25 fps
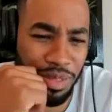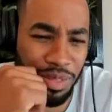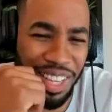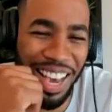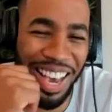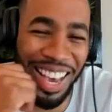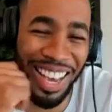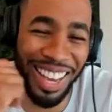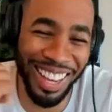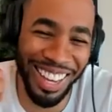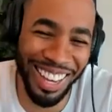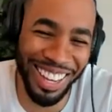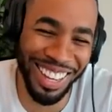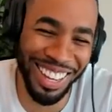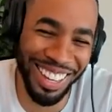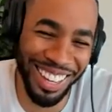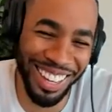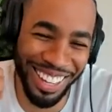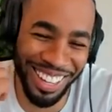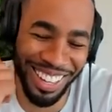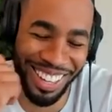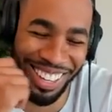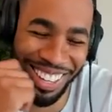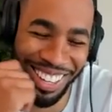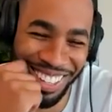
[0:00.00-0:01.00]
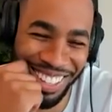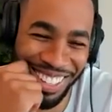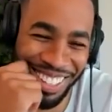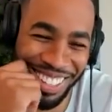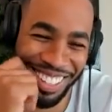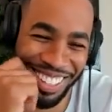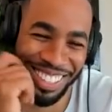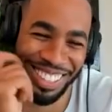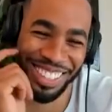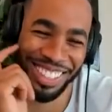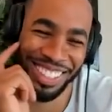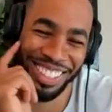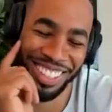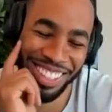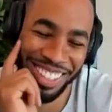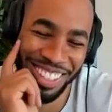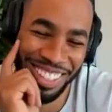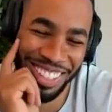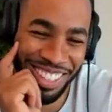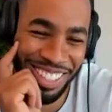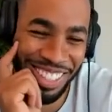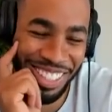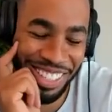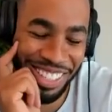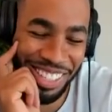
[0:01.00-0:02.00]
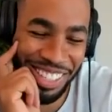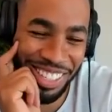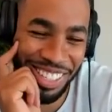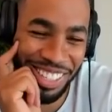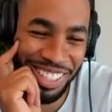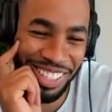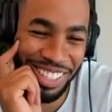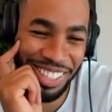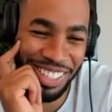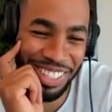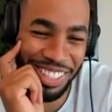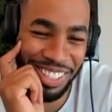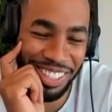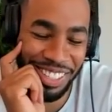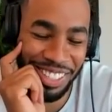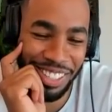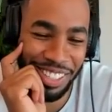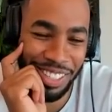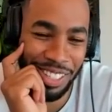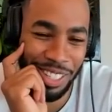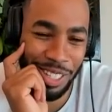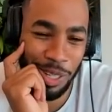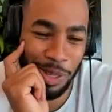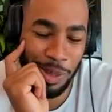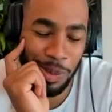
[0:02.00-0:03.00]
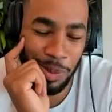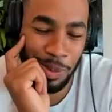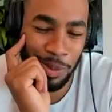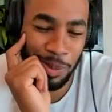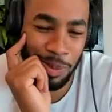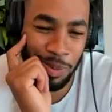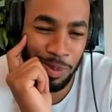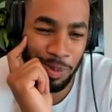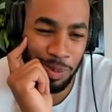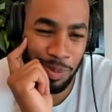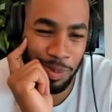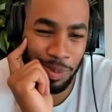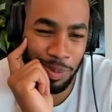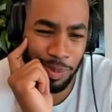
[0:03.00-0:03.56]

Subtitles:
[no speech]